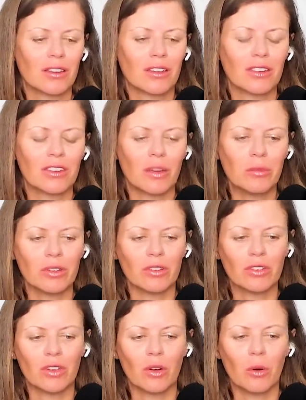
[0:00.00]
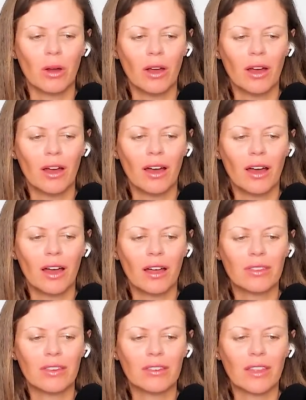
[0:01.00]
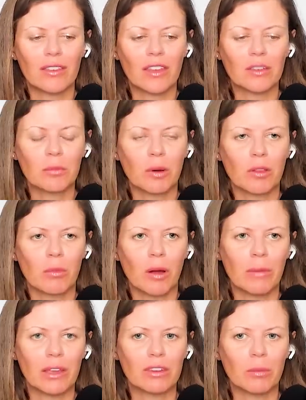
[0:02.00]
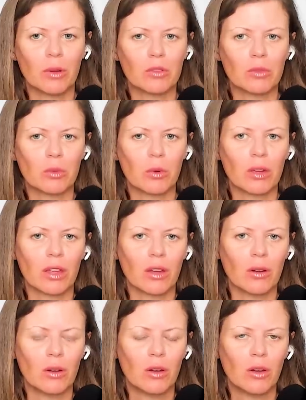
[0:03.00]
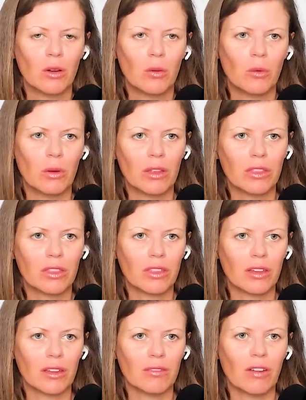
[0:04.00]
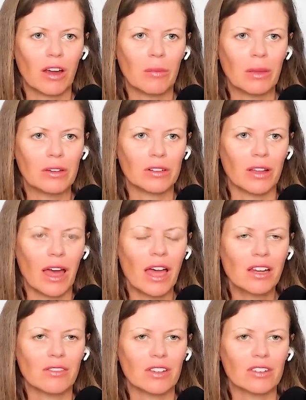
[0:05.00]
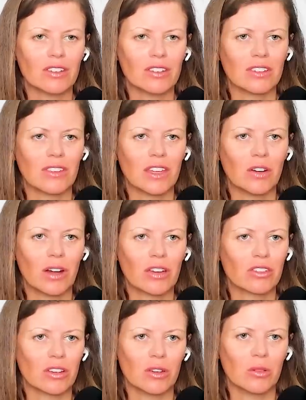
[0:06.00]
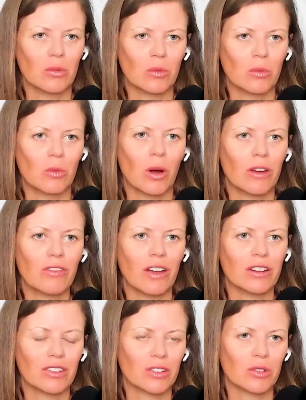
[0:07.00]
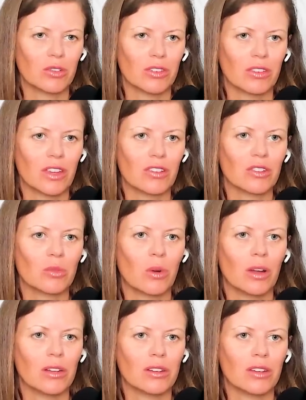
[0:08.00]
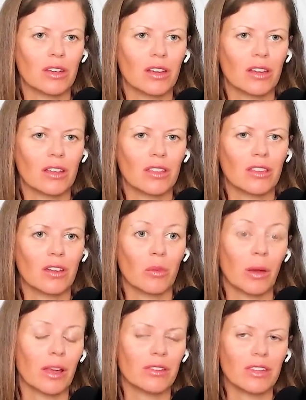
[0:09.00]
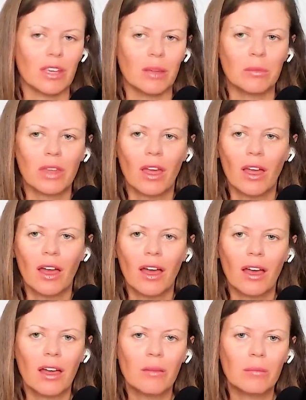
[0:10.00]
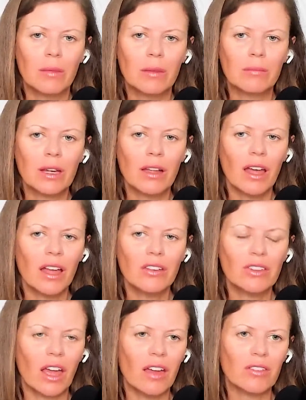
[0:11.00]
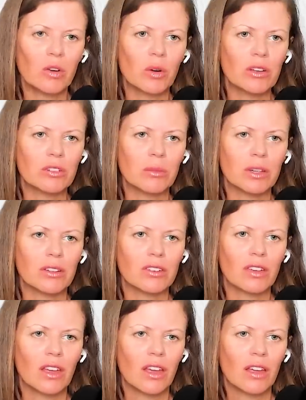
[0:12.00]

consumption. So uh, that that's part of the problem, I suppose, with working with uh, environmental activists, is that they don't actually want to find a solution. They just want their way, it seems. I, my, I, just, I have a question, because